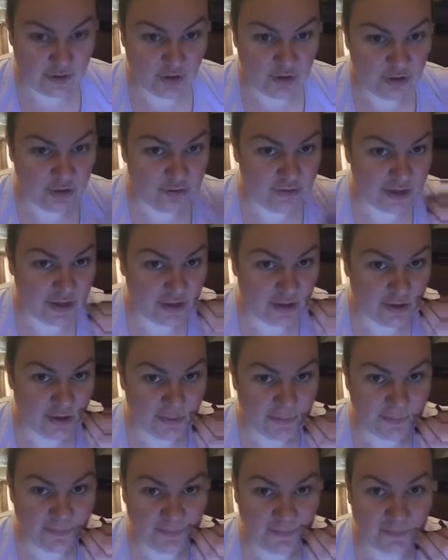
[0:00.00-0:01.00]
Who have I
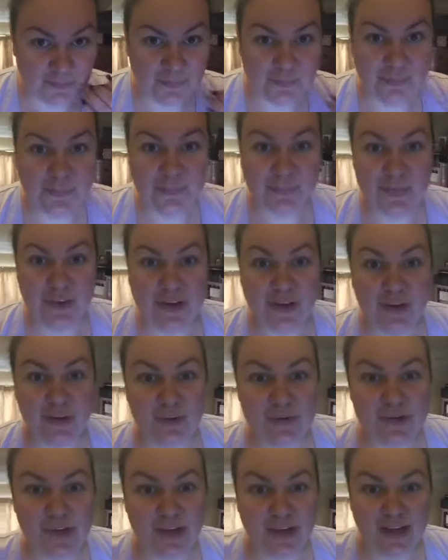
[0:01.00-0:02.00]
got?
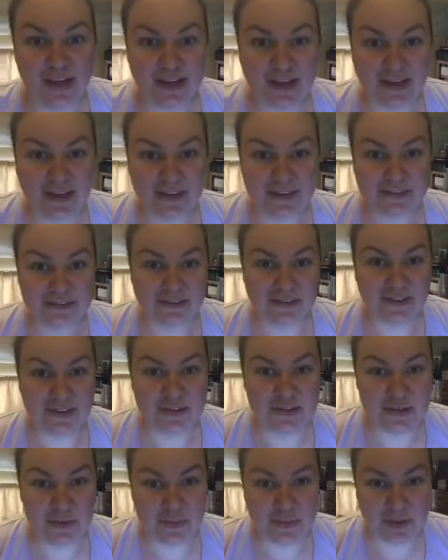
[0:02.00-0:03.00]
Who's online?
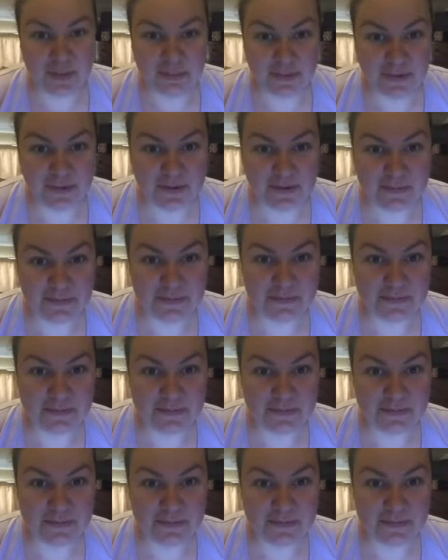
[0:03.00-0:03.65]
Got two people.